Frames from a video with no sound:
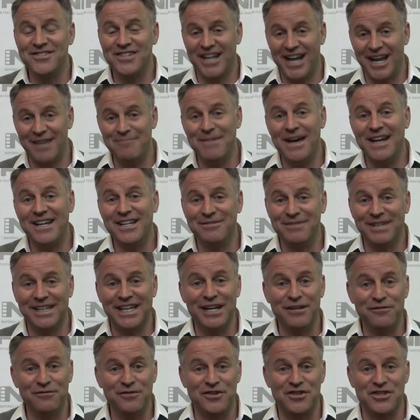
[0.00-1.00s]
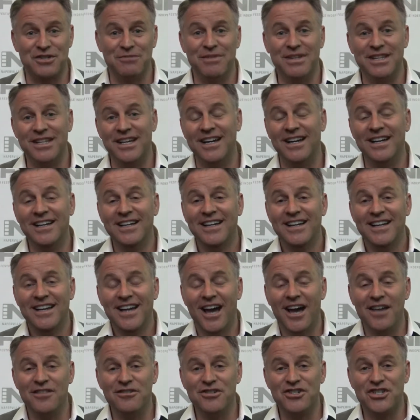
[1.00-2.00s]
And I met him again for some of the
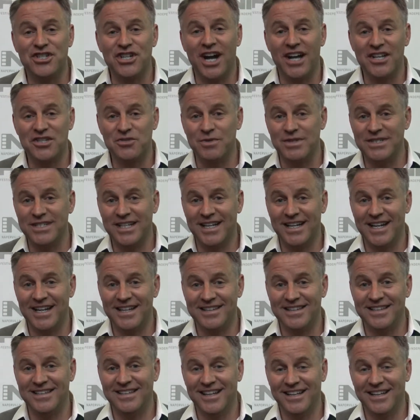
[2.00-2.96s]
other shots we did